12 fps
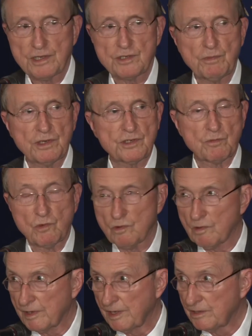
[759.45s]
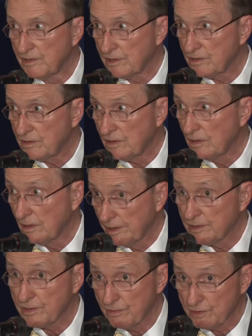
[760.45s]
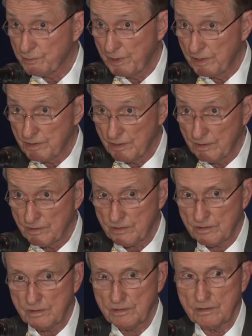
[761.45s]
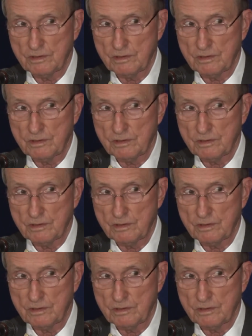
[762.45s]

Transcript: it's much more than just a list of species